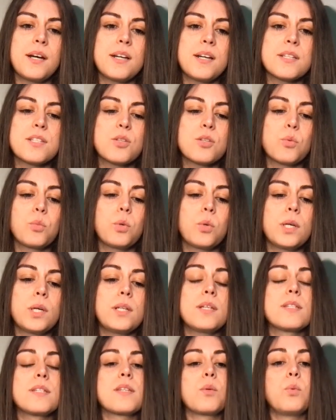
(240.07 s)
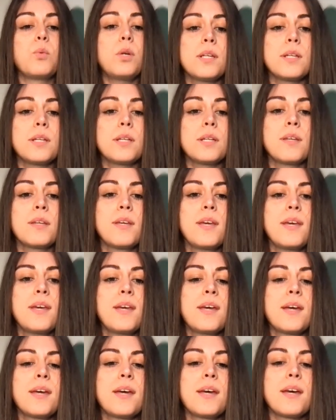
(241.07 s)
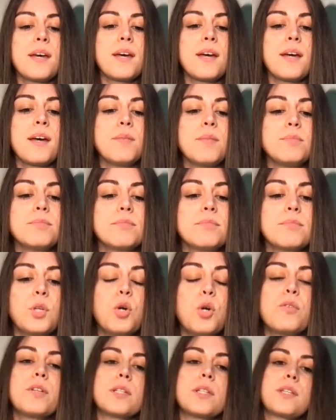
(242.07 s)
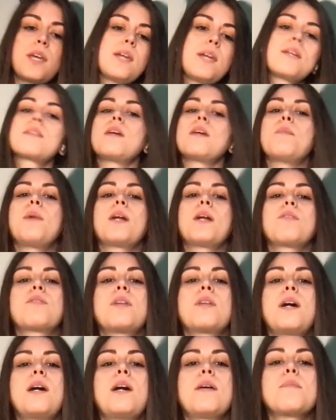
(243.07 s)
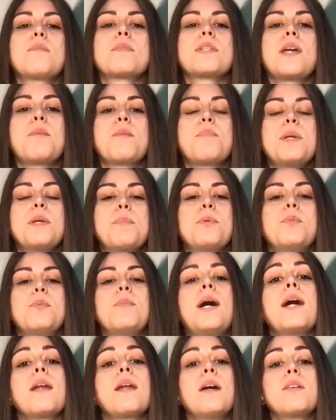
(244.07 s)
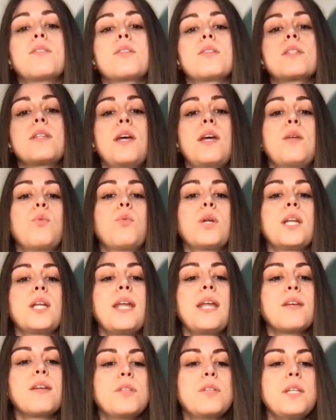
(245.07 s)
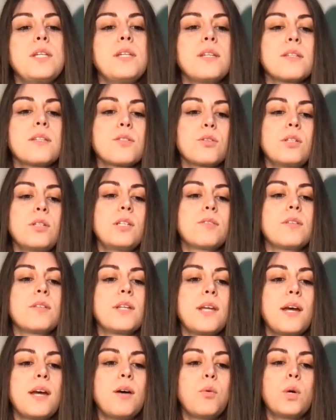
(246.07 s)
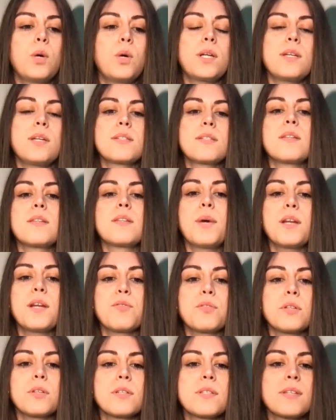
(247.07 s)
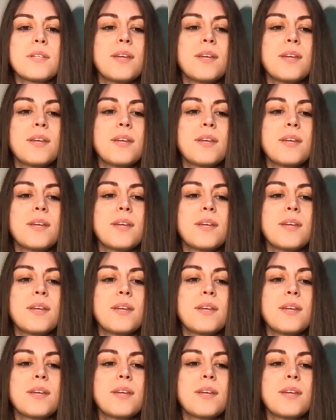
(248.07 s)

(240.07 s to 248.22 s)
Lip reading: asked, what is a wallet? Overtakes the amount of times that people might understand what an NFT is, or even now, what is the metaverse?